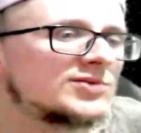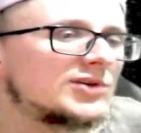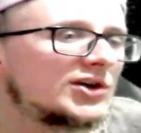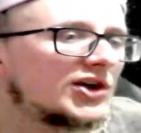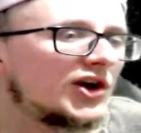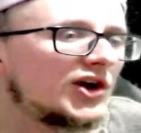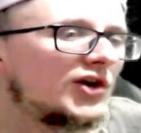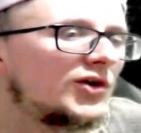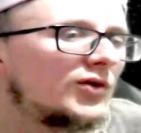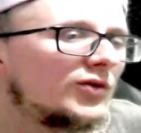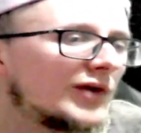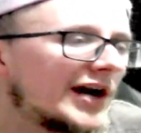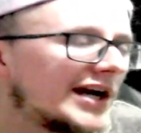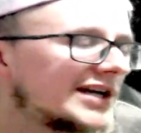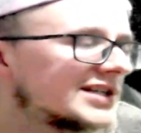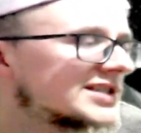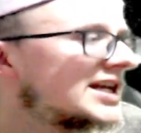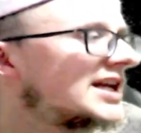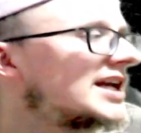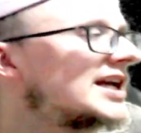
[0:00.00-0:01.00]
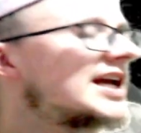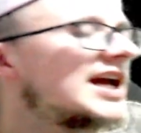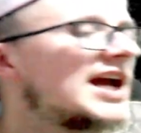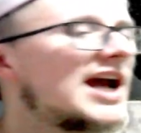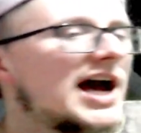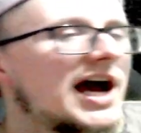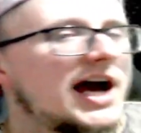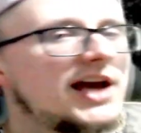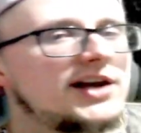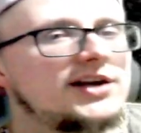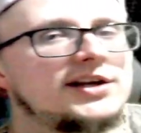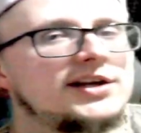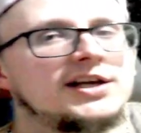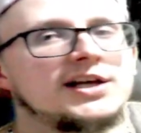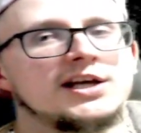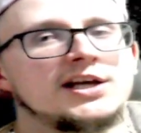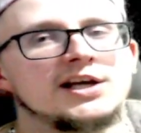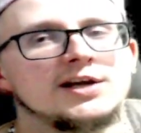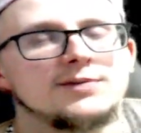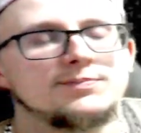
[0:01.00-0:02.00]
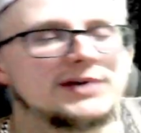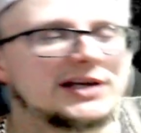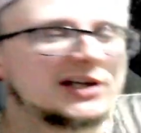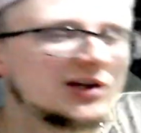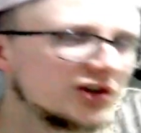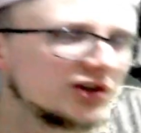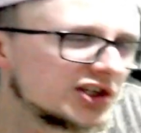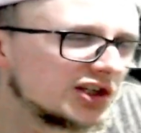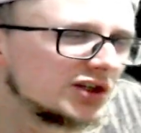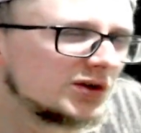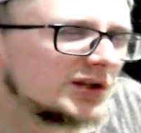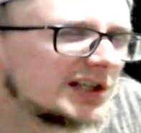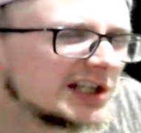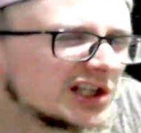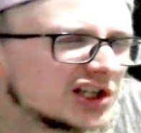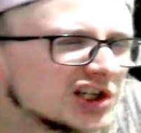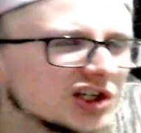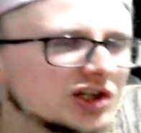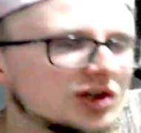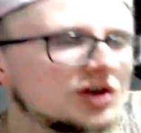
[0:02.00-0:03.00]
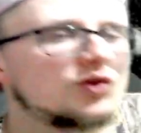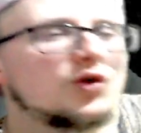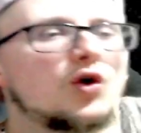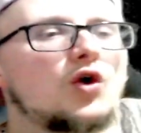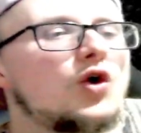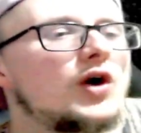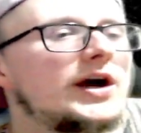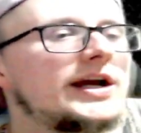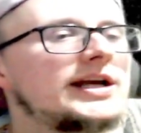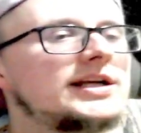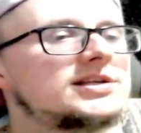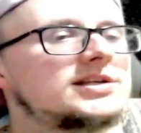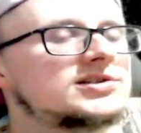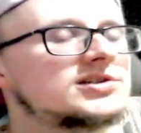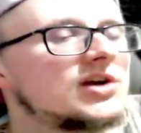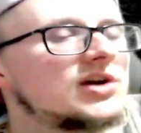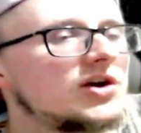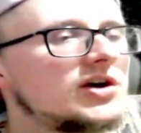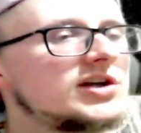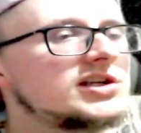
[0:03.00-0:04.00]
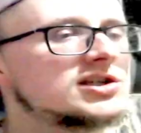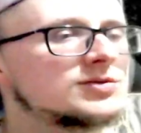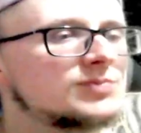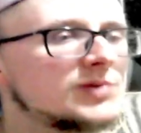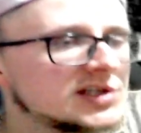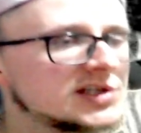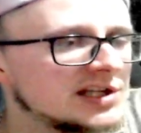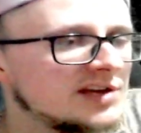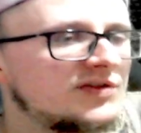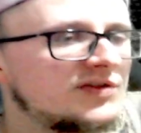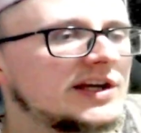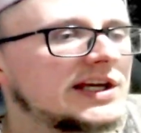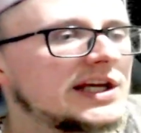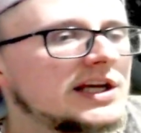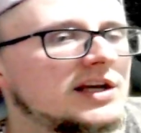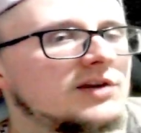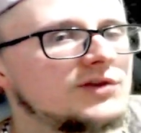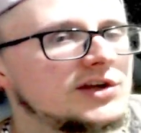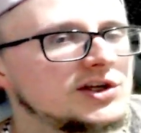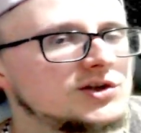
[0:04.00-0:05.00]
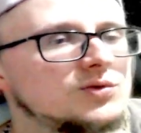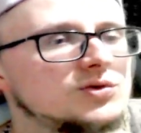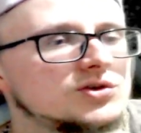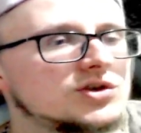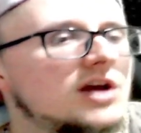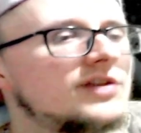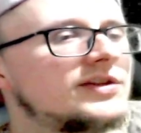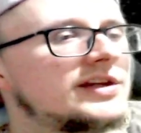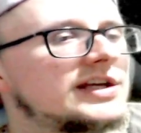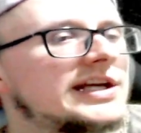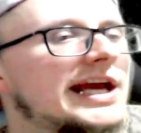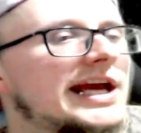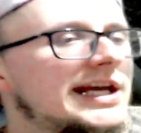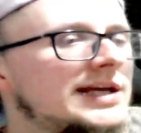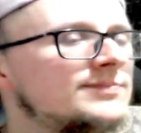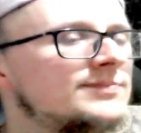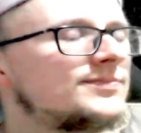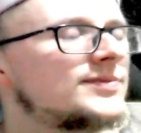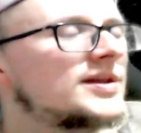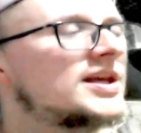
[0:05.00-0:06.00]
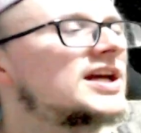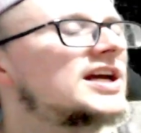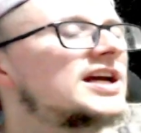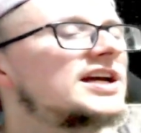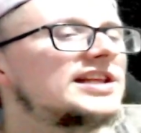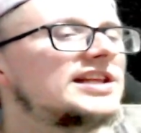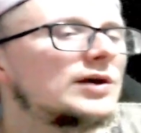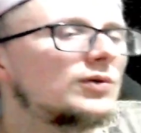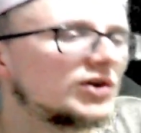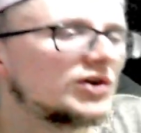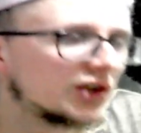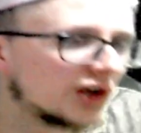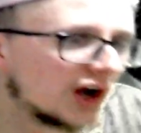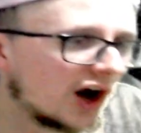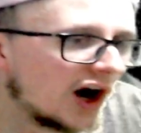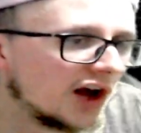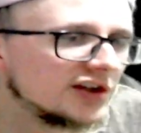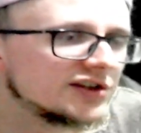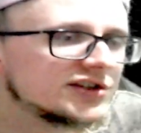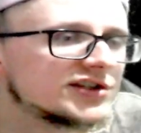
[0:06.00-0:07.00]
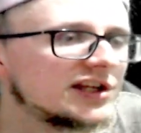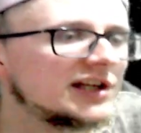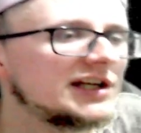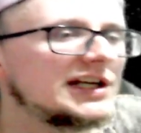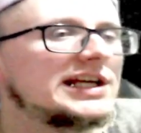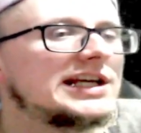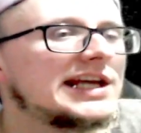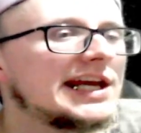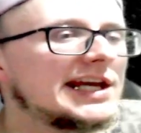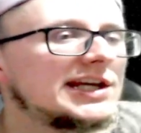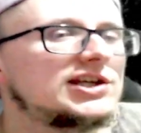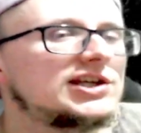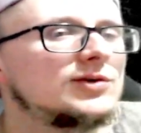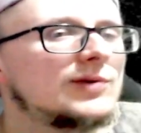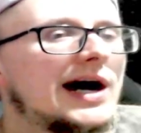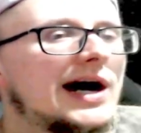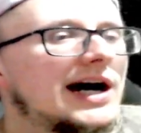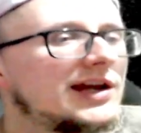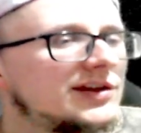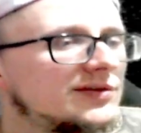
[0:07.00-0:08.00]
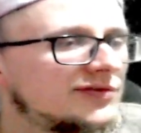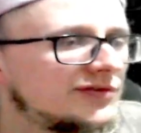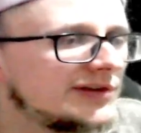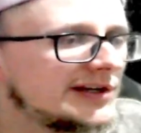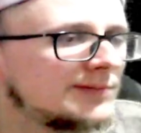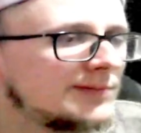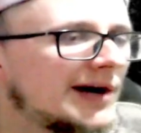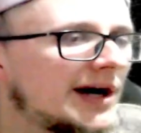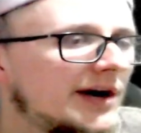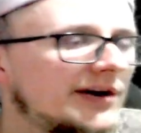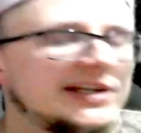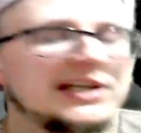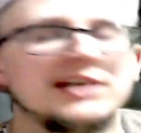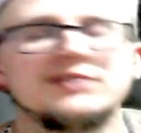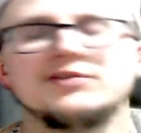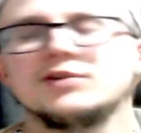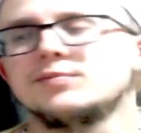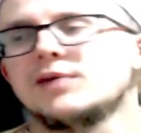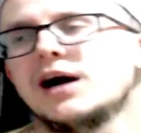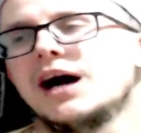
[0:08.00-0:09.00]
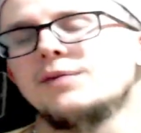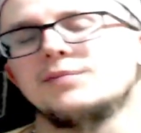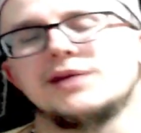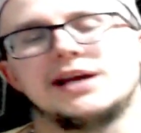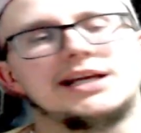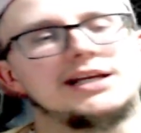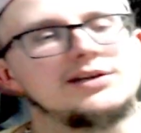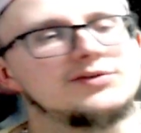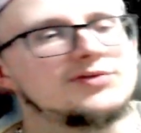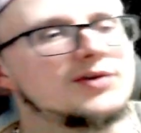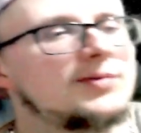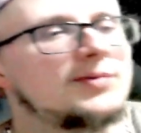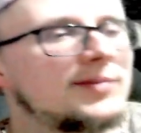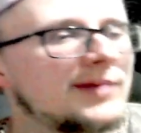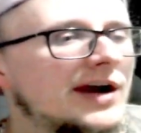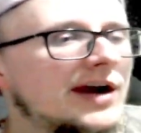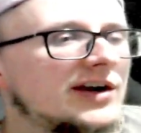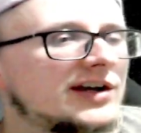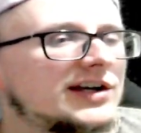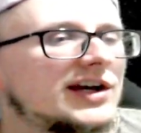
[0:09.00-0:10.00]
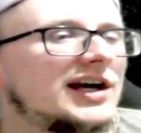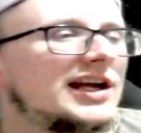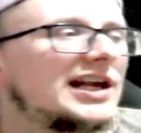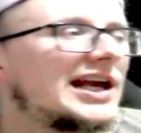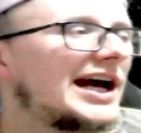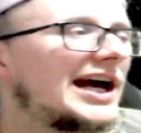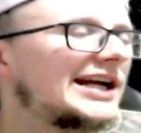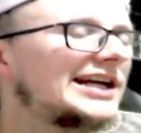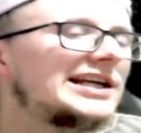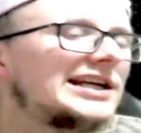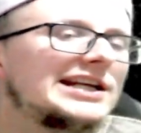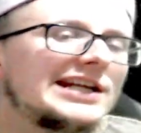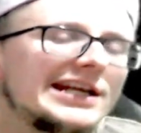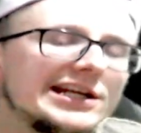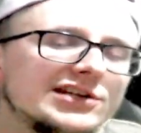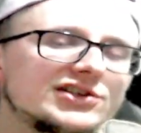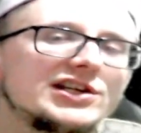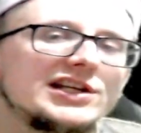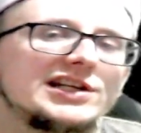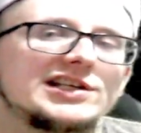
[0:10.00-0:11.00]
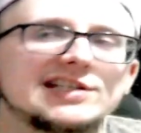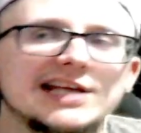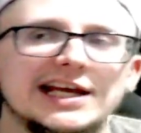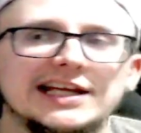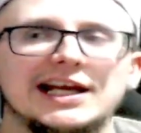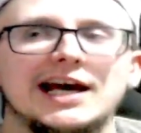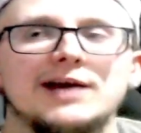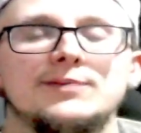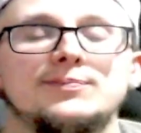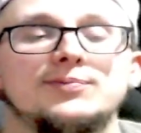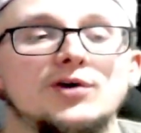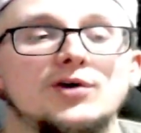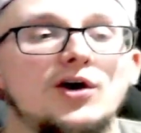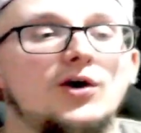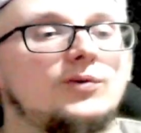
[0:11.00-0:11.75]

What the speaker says: colonel ranks. And because you destroyed certain specific individuals on the game, they would constantly kick you out of the free battle. And even my mate from America, like, he literally said, like, bro,